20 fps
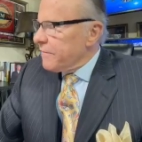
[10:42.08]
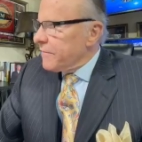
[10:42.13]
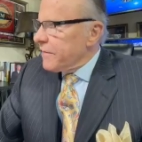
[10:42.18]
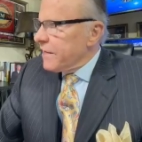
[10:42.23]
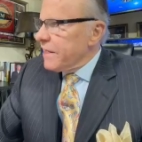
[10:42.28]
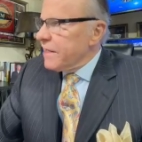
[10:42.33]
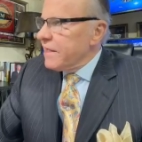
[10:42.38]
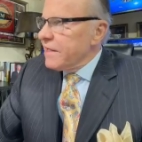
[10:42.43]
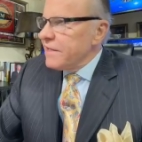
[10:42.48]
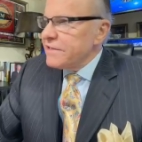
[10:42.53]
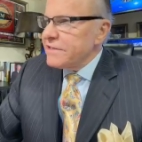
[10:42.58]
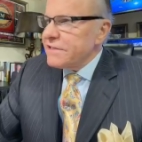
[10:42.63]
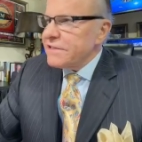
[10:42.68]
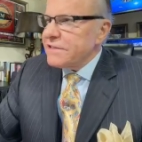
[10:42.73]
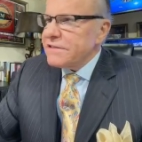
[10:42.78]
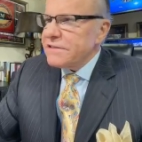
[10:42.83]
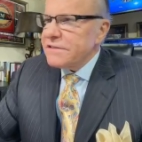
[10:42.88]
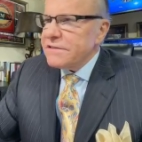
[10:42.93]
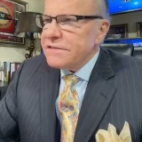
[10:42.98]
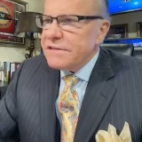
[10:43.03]
he
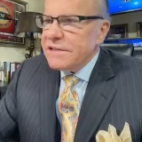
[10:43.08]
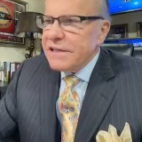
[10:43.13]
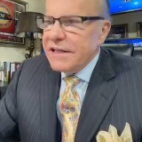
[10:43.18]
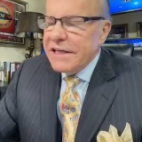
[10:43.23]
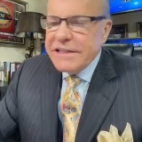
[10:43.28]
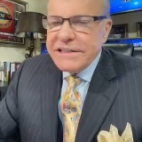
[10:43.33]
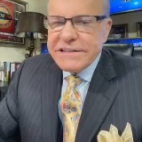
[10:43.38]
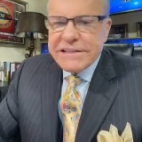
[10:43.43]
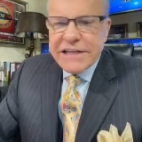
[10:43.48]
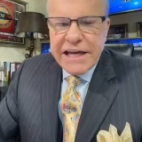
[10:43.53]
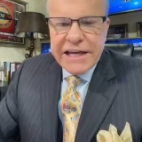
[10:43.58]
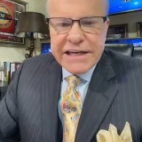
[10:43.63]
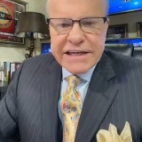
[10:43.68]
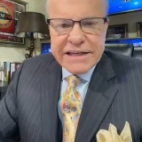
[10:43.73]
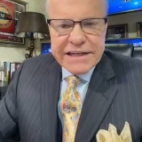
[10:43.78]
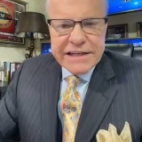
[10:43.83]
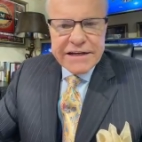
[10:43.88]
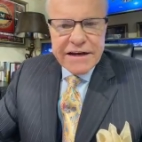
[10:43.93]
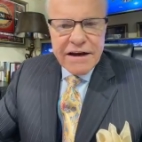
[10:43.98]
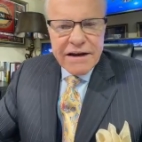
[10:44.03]
is he's
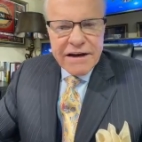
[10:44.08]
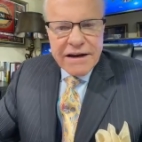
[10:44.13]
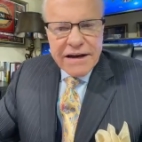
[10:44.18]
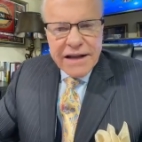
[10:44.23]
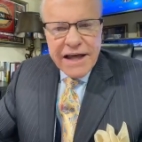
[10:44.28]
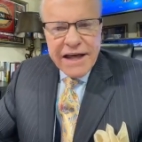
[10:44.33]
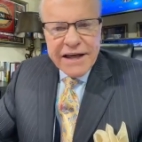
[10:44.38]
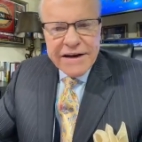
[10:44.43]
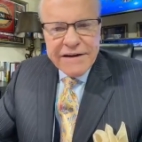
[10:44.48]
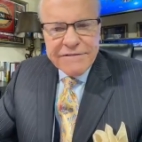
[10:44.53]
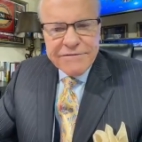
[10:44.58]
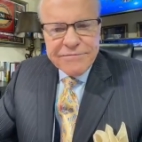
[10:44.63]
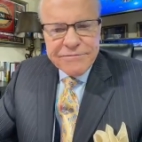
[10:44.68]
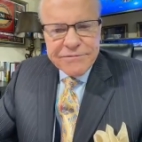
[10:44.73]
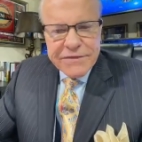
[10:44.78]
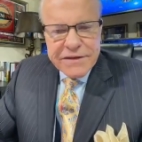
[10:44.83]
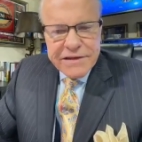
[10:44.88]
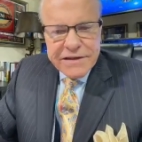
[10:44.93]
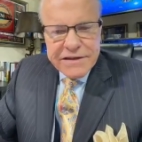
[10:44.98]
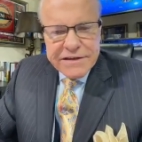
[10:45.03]
taking in a lot of
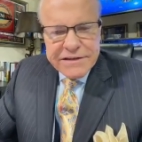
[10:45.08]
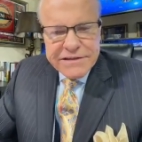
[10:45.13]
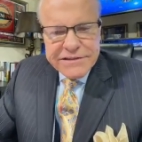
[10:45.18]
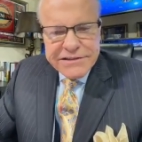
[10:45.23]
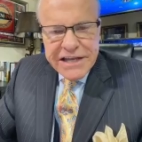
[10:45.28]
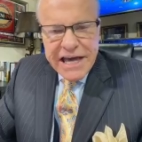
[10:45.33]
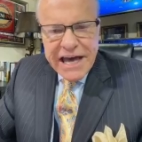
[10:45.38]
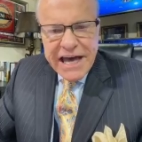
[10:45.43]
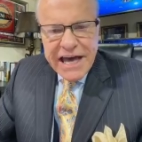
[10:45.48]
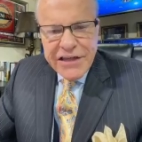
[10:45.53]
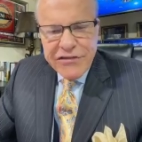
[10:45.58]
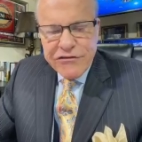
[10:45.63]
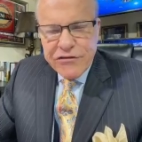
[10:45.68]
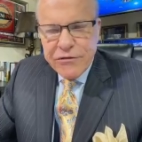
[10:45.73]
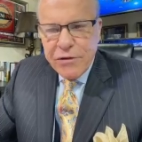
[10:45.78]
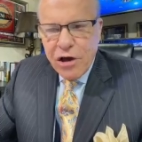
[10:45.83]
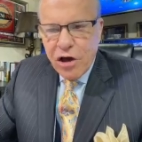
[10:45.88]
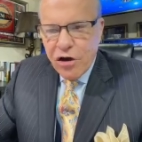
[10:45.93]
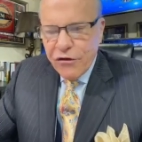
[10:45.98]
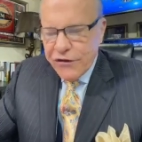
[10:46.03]
tithe
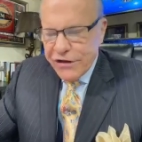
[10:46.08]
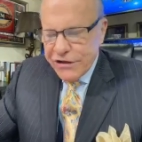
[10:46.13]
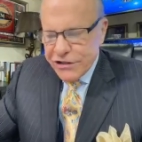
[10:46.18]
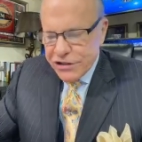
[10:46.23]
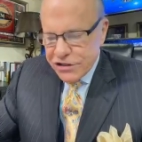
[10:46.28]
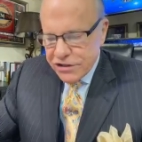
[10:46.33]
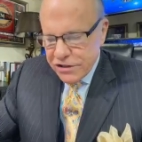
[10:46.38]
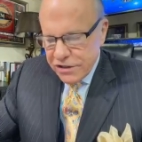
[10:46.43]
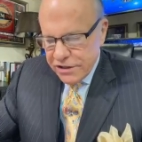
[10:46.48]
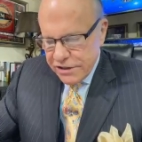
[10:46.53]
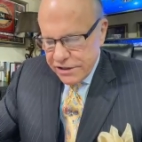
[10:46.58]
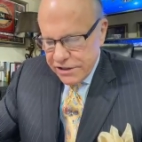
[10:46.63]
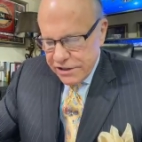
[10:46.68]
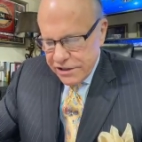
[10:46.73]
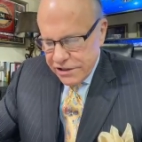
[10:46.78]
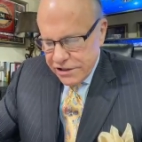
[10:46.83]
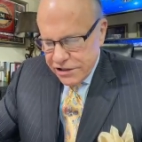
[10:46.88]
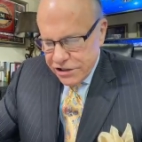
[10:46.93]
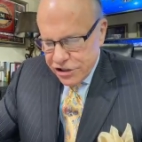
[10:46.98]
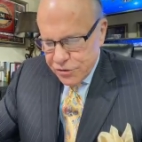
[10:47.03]
from all of his
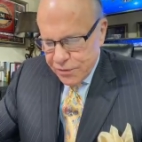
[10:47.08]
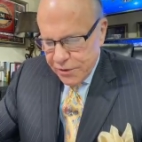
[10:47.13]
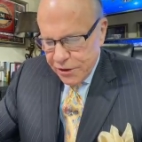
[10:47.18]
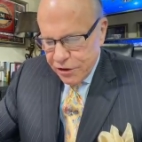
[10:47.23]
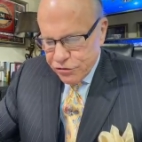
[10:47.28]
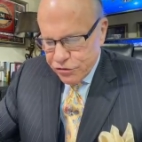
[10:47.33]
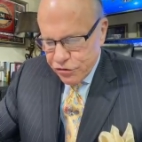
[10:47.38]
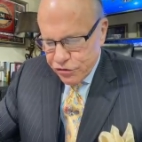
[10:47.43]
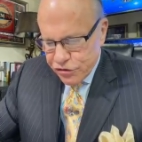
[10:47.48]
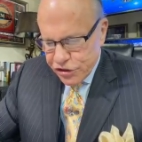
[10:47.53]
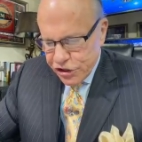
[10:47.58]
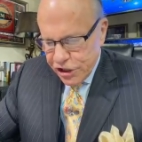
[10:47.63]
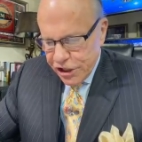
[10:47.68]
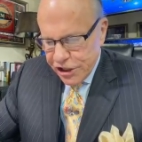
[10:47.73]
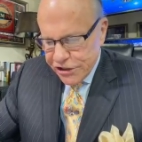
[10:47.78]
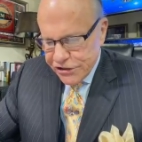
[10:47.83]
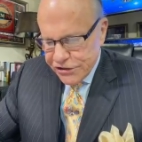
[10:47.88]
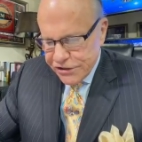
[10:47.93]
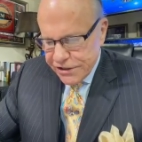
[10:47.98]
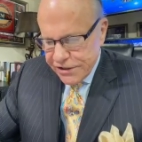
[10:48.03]
spiritual
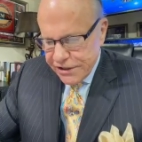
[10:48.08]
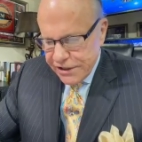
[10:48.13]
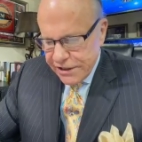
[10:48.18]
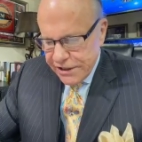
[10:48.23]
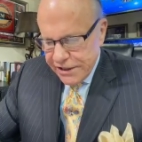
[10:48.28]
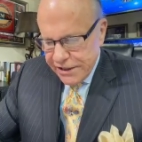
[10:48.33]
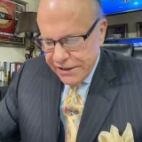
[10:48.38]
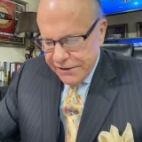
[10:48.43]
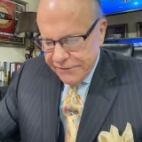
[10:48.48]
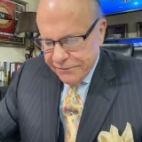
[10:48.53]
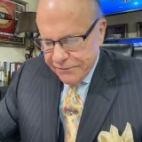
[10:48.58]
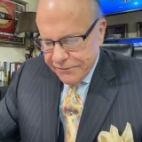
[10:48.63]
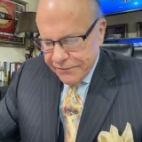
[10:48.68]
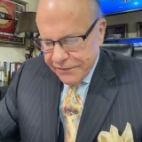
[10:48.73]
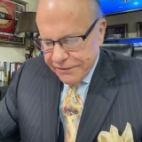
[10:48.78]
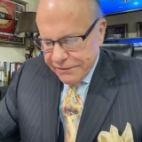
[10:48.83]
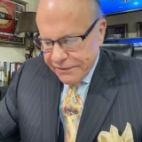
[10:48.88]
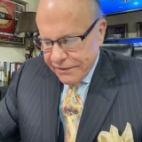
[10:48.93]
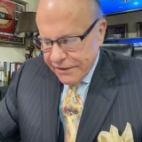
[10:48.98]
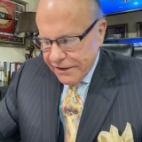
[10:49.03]
sons and
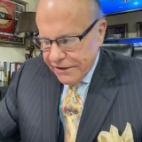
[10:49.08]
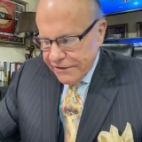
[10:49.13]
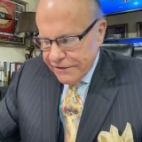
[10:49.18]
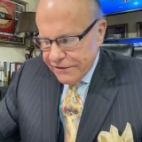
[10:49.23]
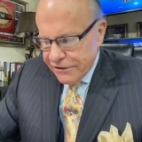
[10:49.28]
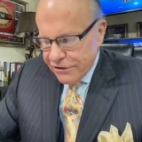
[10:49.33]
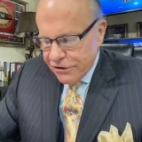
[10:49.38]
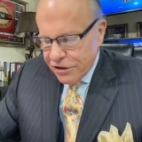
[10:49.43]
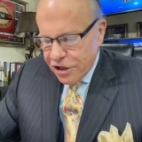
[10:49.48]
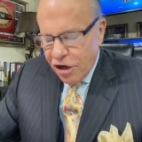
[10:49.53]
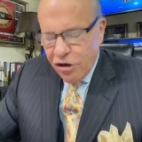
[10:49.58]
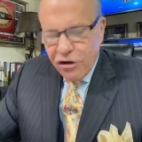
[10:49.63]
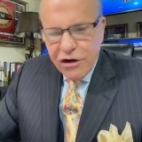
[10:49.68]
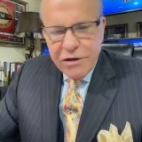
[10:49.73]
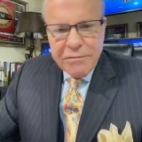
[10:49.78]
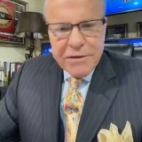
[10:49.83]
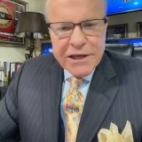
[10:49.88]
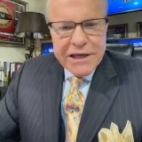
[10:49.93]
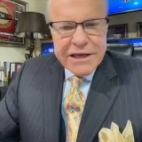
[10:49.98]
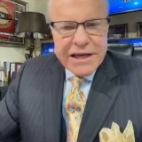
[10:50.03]
they're
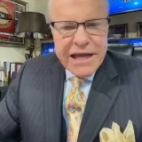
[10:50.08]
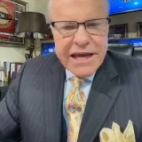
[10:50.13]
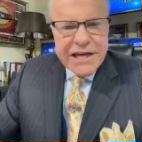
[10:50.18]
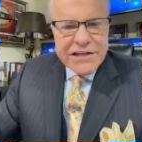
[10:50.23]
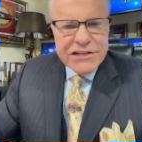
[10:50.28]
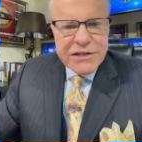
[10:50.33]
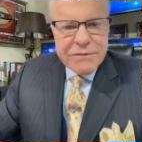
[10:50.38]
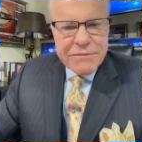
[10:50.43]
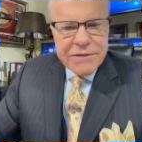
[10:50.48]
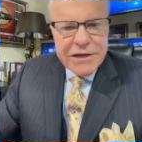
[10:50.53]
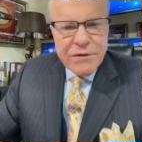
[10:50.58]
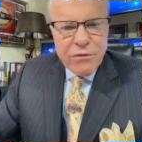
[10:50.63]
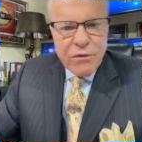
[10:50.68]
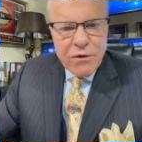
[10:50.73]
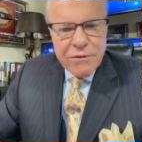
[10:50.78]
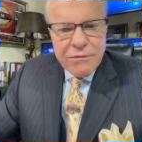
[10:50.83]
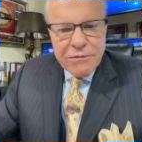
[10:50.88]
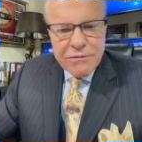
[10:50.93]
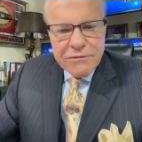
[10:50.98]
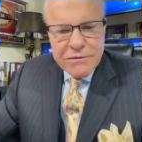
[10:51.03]
calling me and asking me,
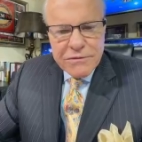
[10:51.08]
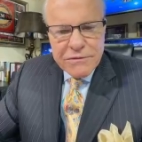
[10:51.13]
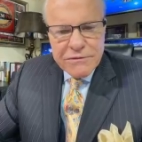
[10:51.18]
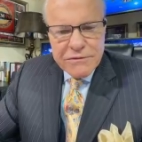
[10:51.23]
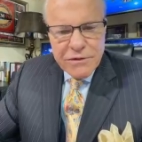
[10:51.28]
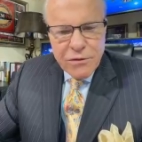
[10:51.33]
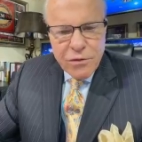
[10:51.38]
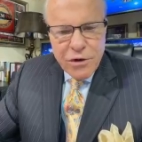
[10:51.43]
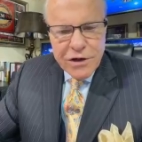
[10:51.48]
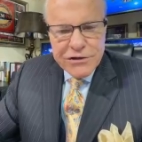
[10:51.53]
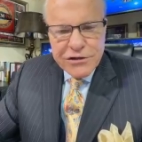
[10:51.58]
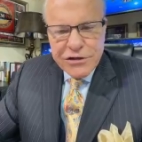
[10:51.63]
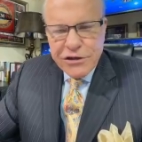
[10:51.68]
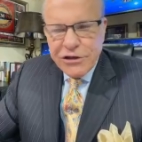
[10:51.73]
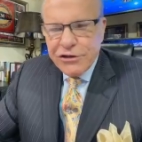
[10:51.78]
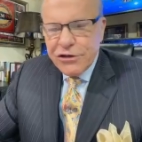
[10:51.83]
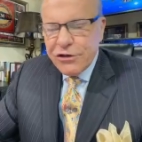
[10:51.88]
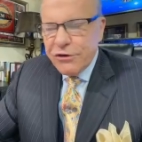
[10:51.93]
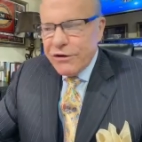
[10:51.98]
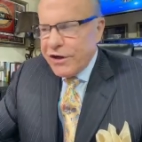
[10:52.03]
well, what do
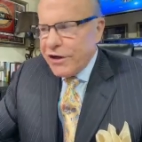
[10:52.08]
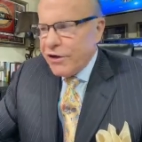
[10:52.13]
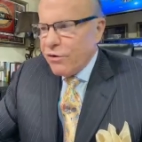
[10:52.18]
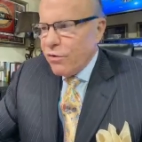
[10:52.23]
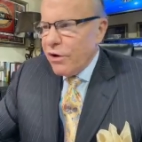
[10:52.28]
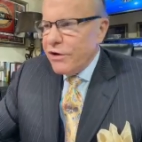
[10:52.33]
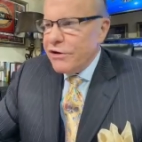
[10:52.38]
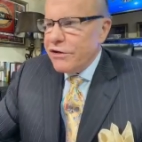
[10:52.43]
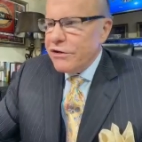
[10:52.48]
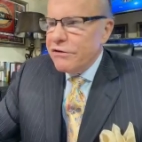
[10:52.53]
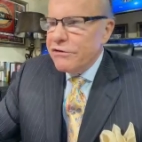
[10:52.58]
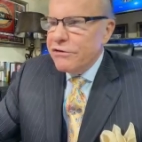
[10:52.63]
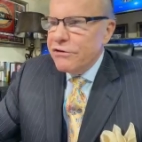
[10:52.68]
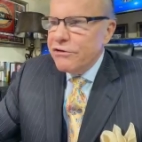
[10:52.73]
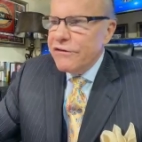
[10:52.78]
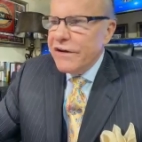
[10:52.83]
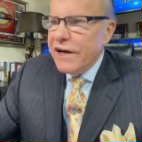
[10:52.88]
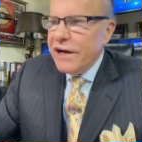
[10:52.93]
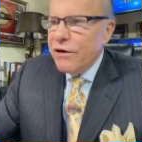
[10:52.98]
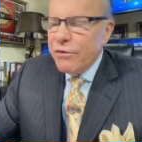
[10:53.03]
you do here? What do you
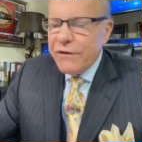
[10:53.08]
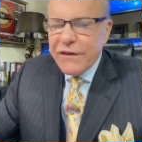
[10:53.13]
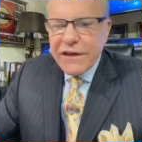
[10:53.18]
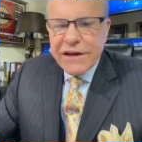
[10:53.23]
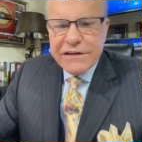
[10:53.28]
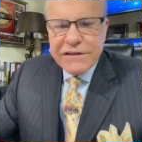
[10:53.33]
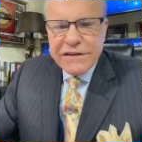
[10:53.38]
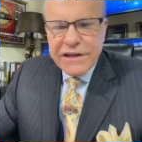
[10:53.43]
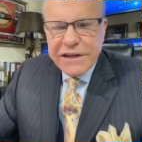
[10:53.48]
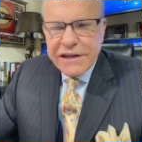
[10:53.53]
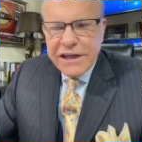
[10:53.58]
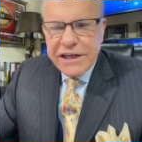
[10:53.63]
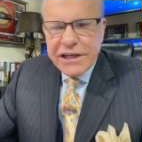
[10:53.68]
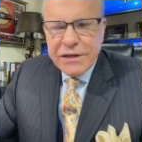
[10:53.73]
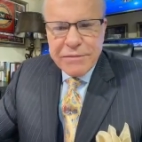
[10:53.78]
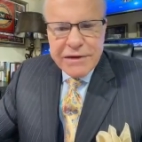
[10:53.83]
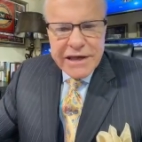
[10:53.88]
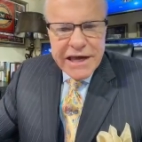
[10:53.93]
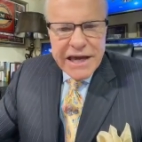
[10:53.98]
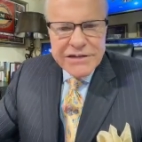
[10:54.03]
do there? Well, they, they need
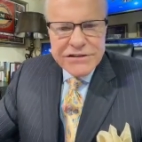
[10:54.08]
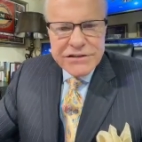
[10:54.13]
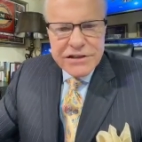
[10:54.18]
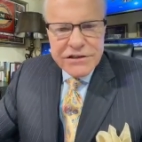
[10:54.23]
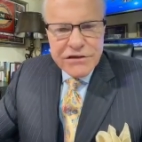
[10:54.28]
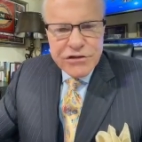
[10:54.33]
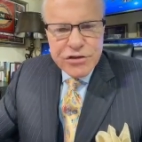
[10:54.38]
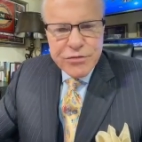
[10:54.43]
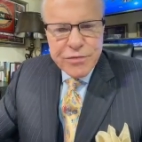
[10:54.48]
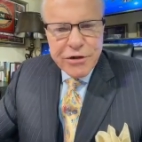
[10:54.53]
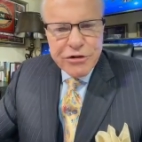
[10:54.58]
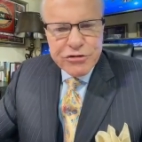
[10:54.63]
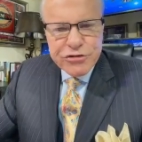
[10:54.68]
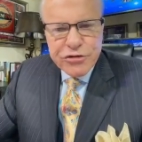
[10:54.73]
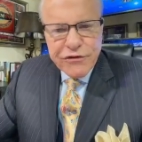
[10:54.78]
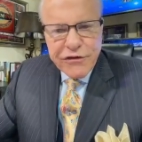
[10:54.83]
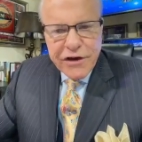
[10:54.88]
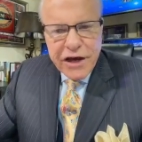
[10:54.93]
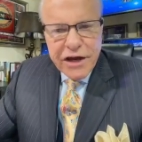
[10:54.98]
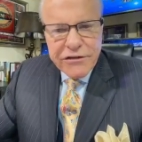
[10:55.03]
to be asking their
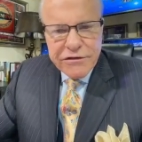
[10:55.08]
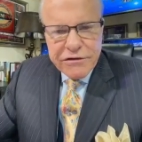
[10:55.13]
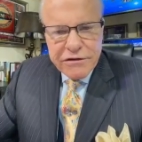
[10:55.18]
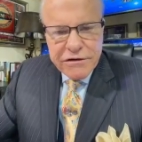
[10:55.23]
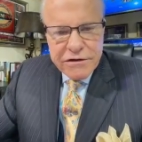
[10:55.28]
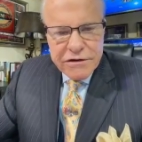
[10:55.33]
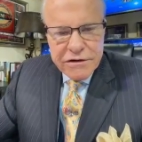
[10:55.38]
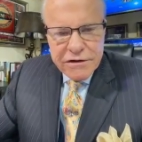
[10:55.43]
spiritual father